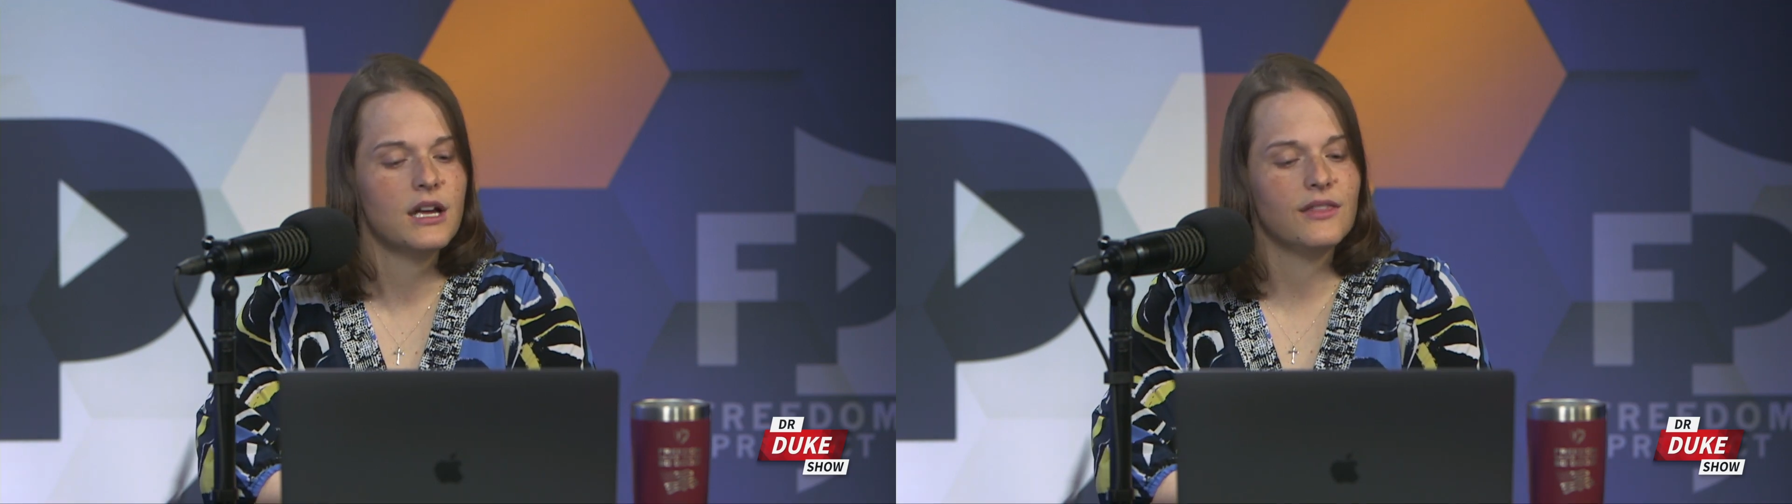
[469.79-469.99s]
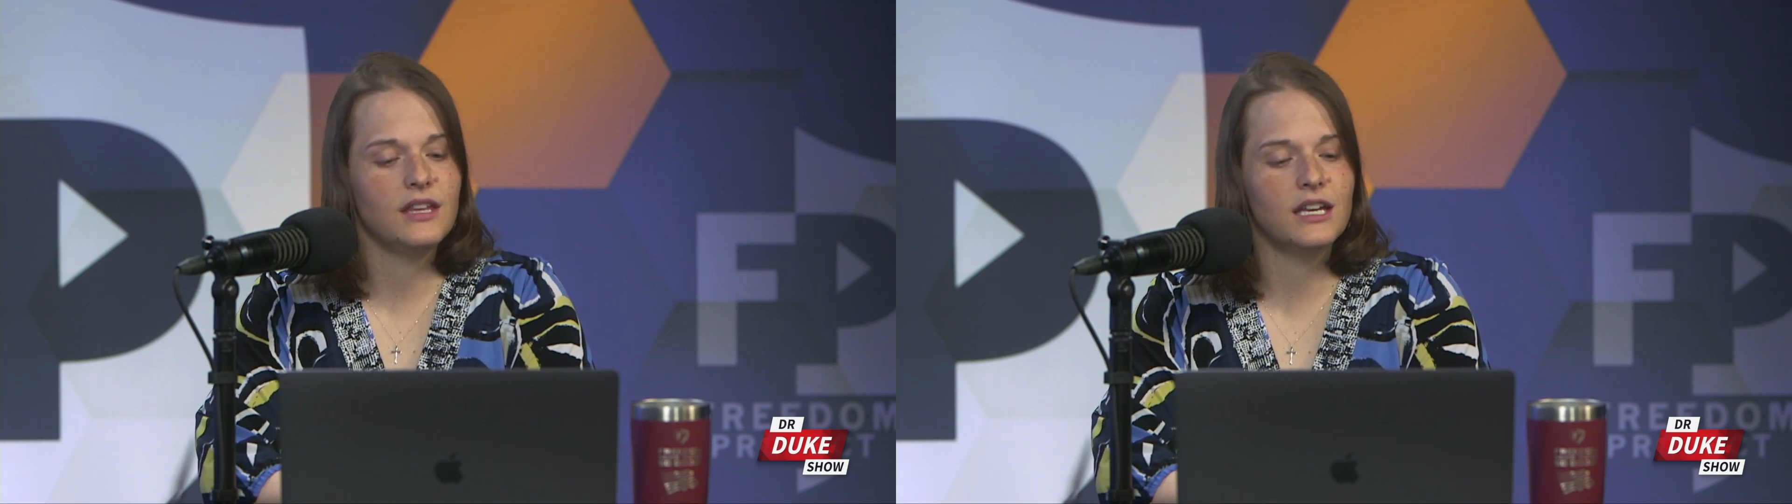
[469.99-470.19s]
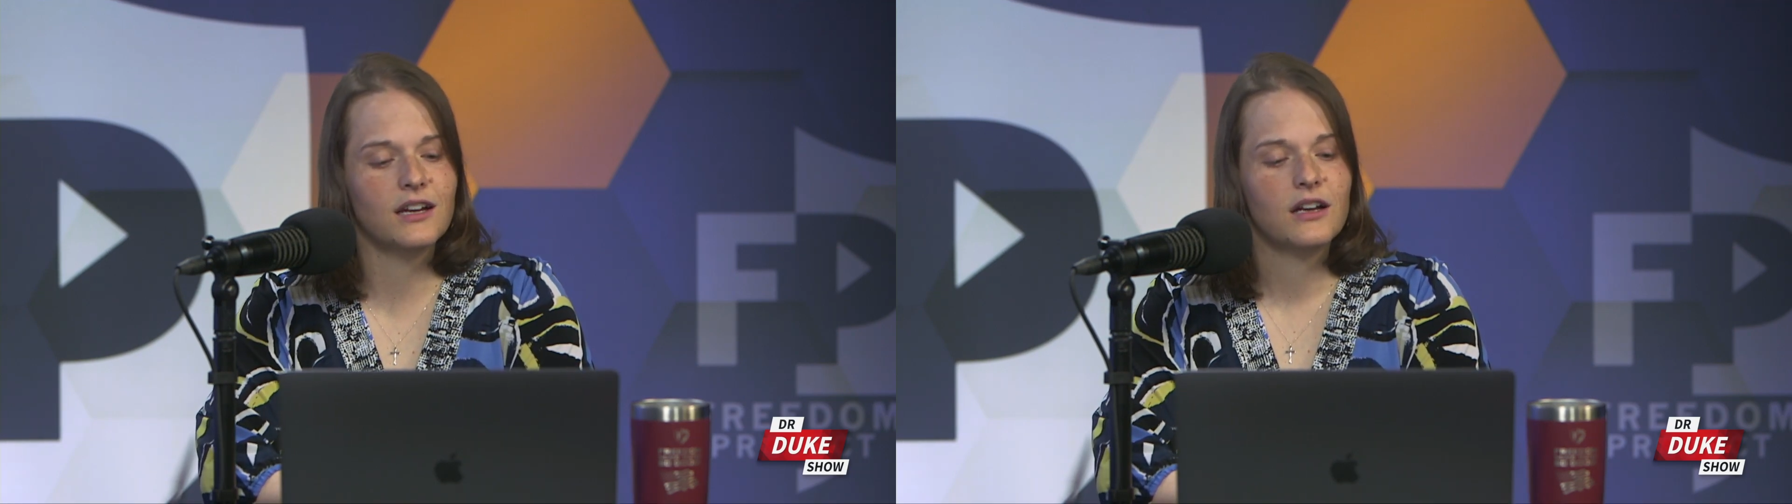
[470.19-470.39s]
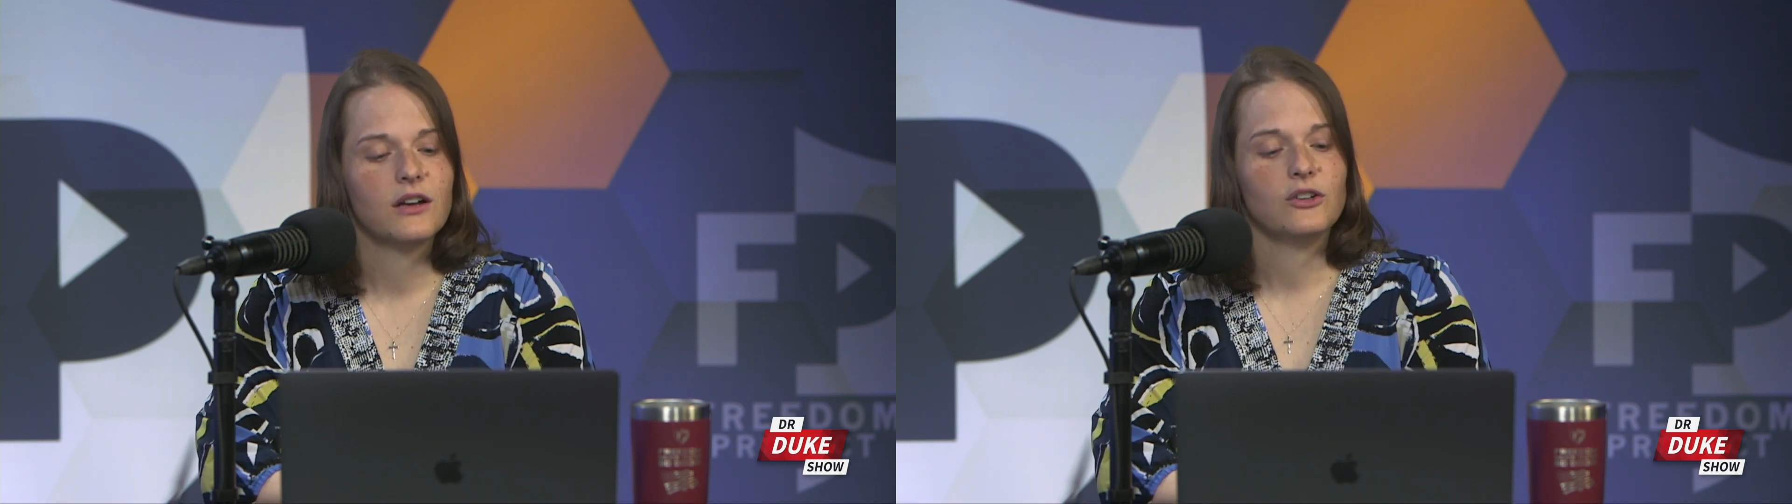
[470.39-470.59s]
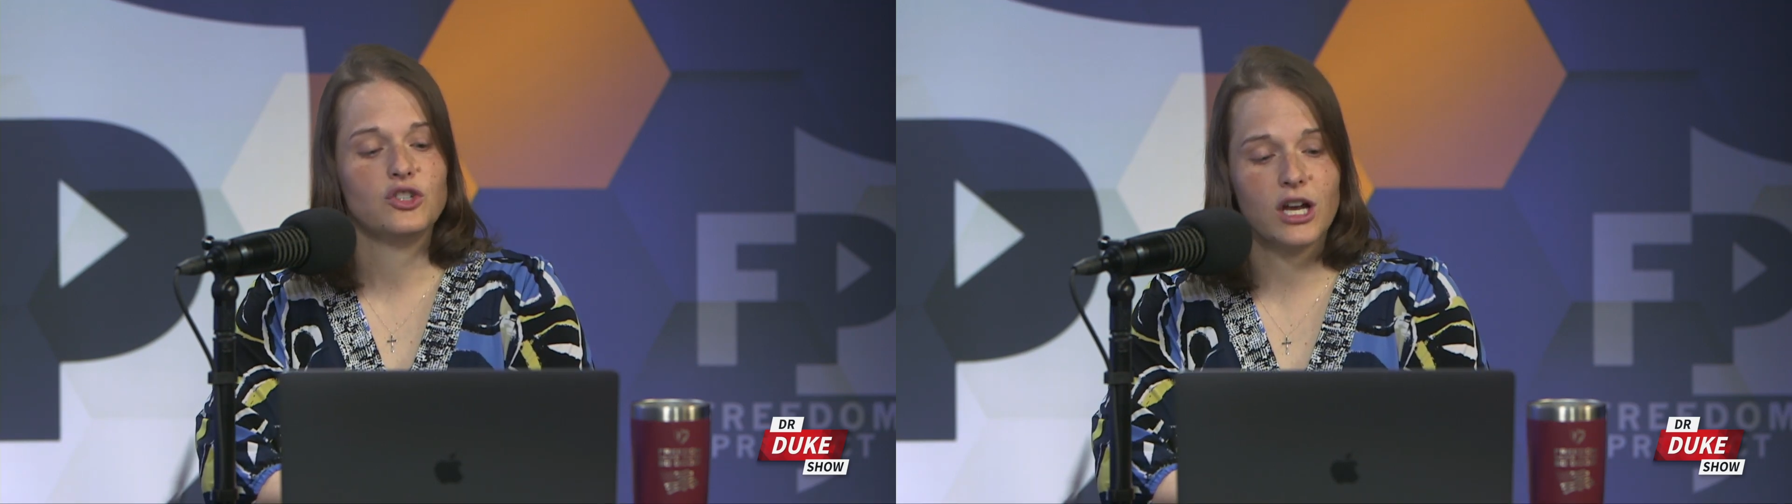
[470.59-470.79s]
The
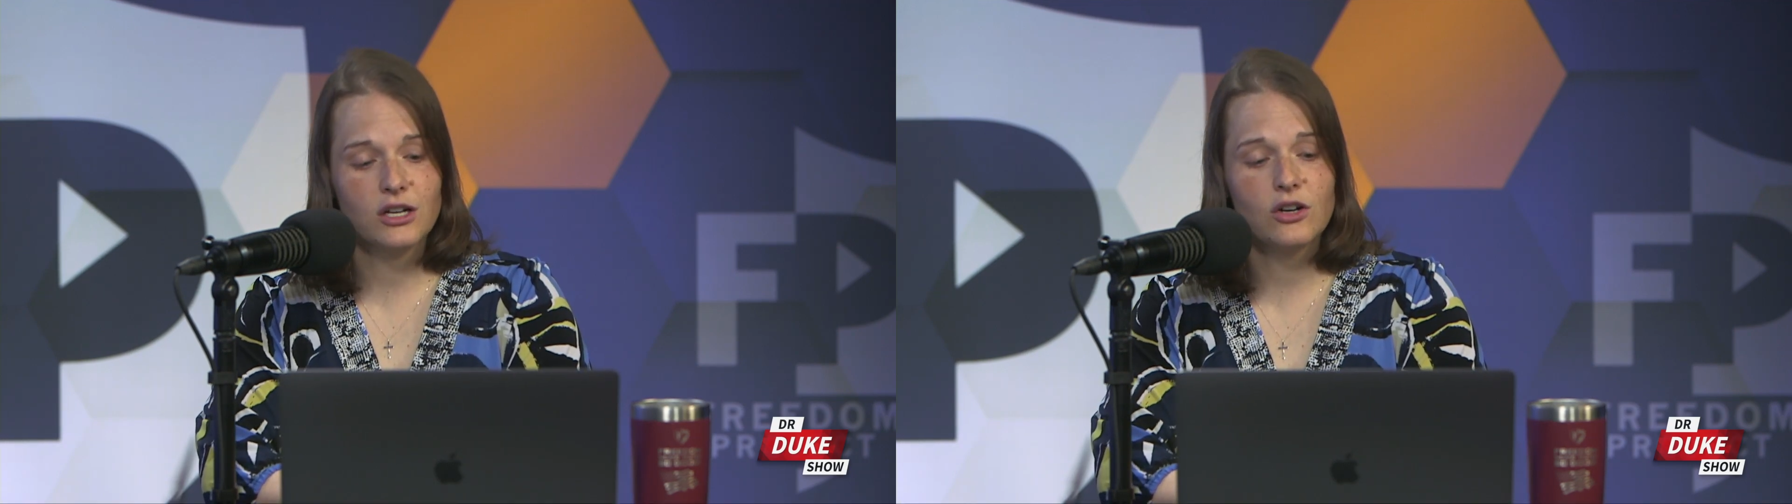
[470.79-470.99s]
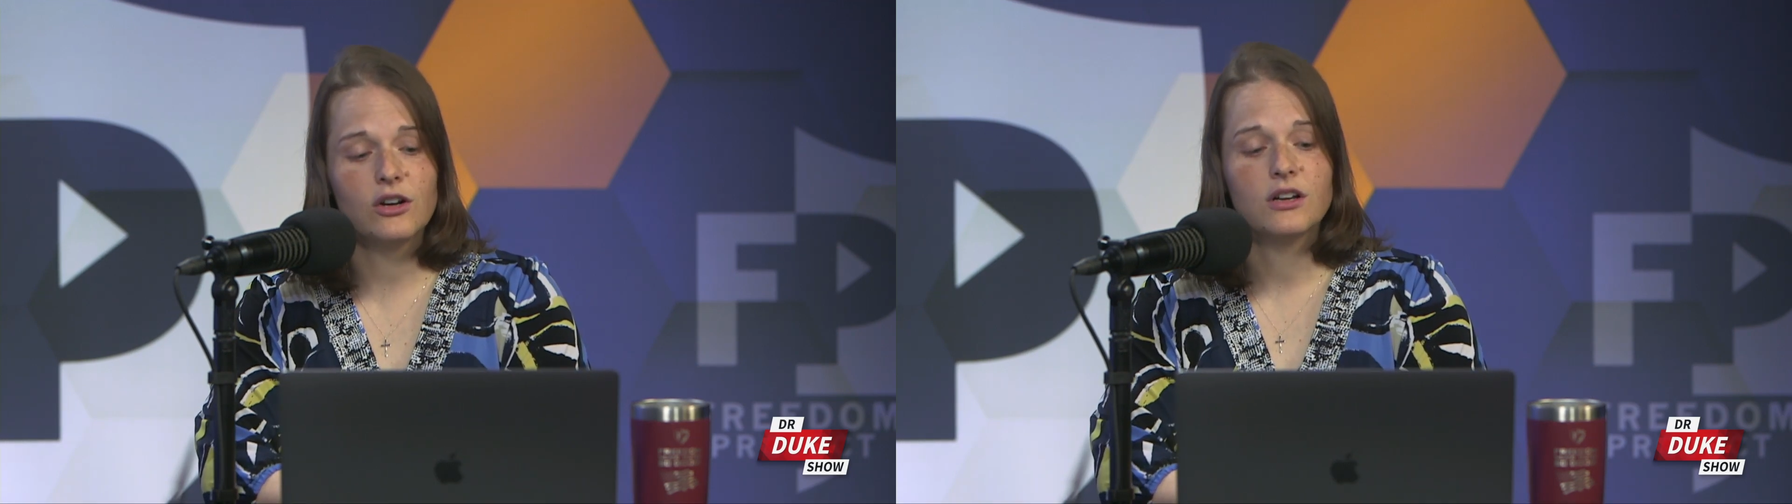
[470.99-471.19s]
gender,